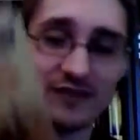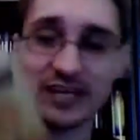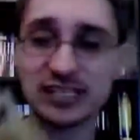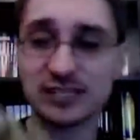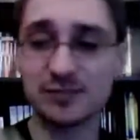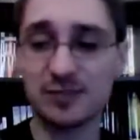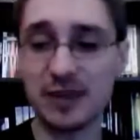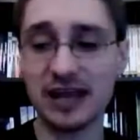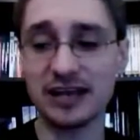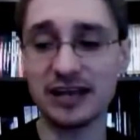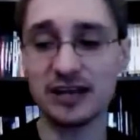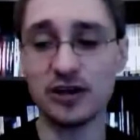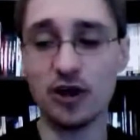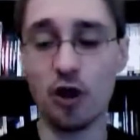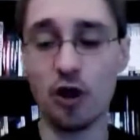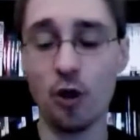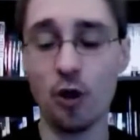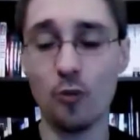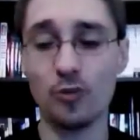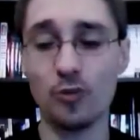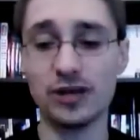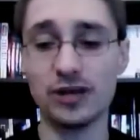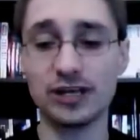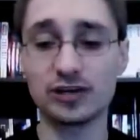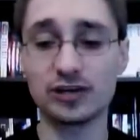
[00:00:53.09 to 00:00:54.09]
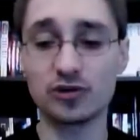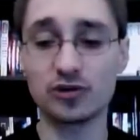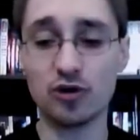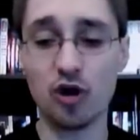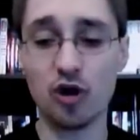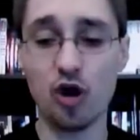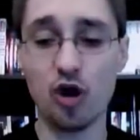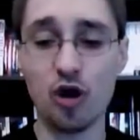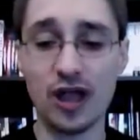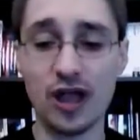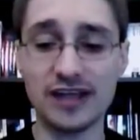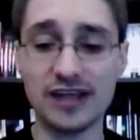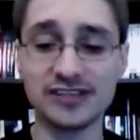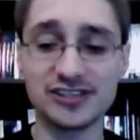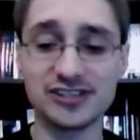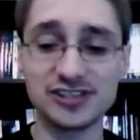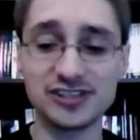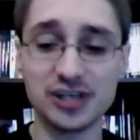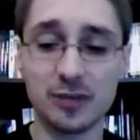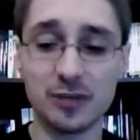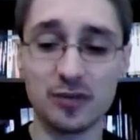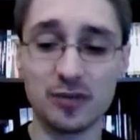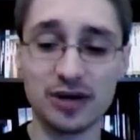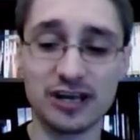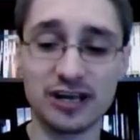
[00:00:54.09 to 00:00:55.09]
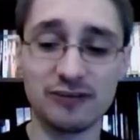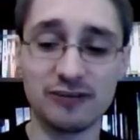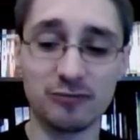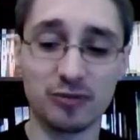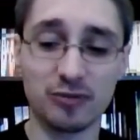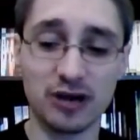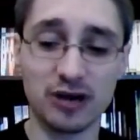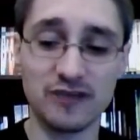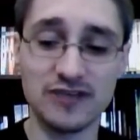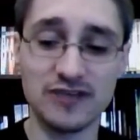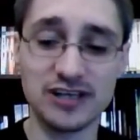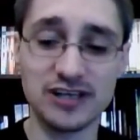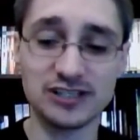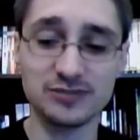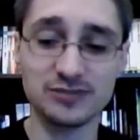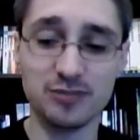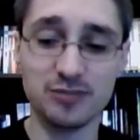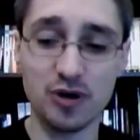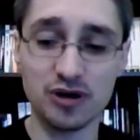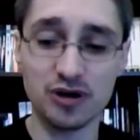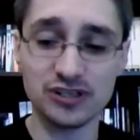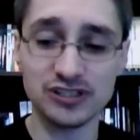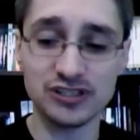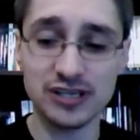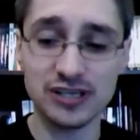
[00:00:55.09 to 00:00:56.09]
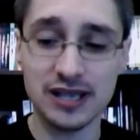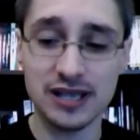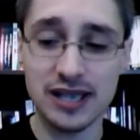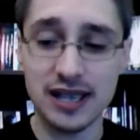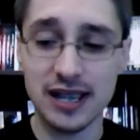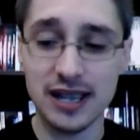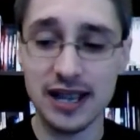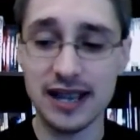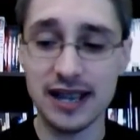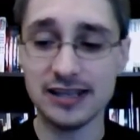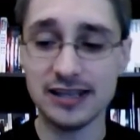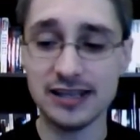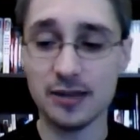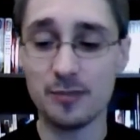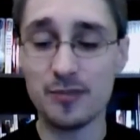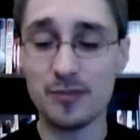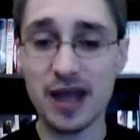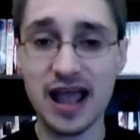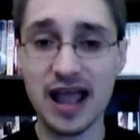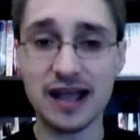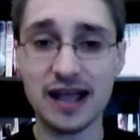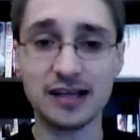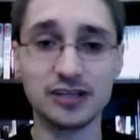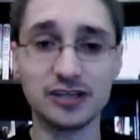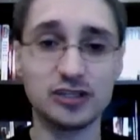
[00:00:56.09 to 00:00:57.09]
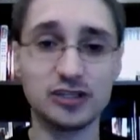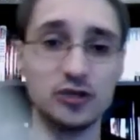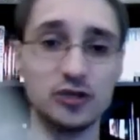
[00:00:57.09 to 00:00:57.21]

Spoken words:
of an expanded opening crawl and summary of previous books. In the back,